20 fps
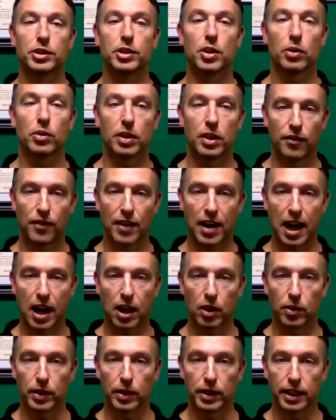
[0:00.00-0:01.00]
showed the
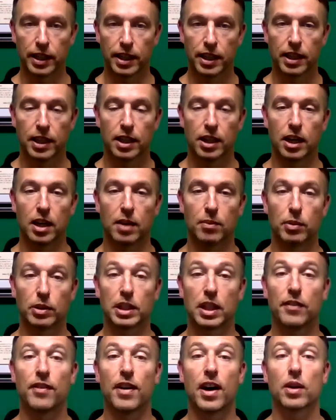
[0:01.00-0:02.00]
following.
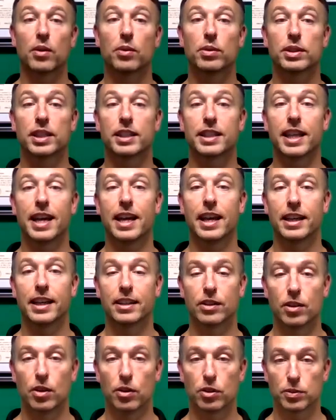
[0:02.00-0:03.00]
What they found was
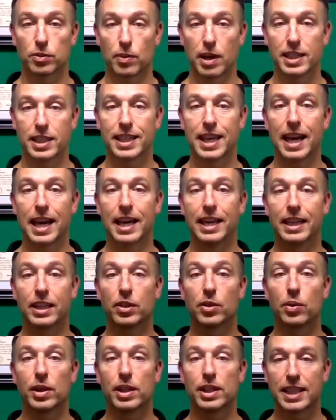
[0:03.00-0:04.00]
that those mice had
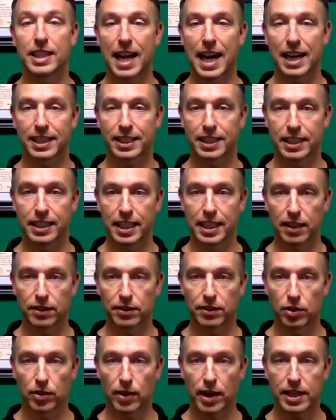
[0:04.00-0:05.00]
increased
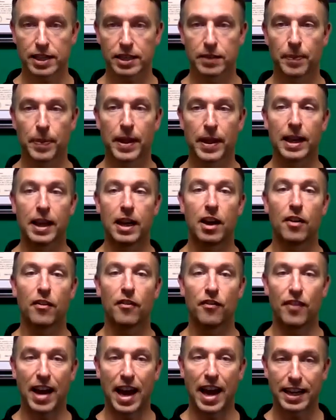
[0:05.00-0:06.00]
oxidative stress,
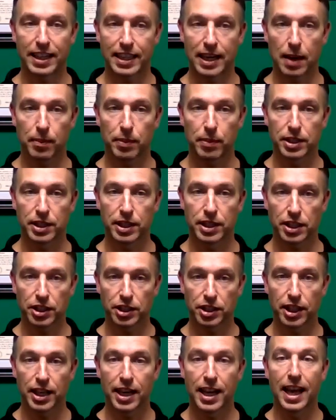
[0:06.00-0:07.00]
fat
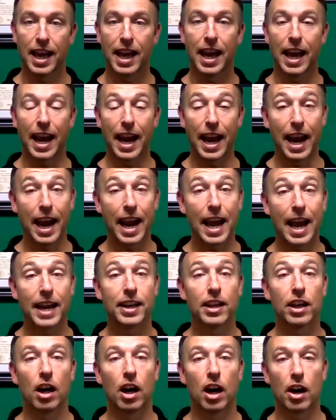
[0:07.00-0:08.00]
deposition,
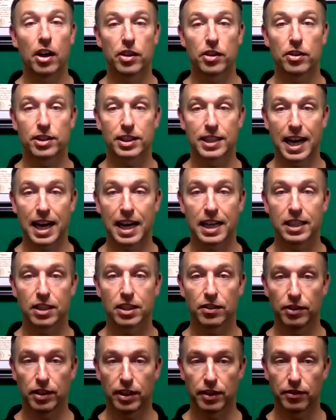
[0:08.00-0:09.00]
and other
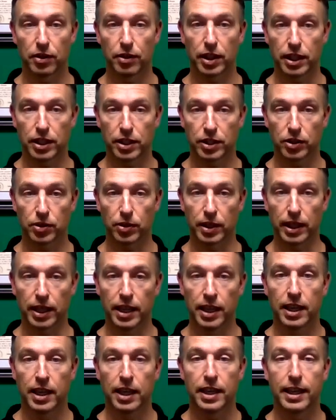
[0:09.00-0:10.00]
signs of liver
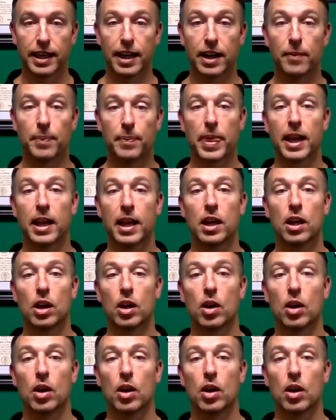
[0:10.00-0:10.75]
injury. Now,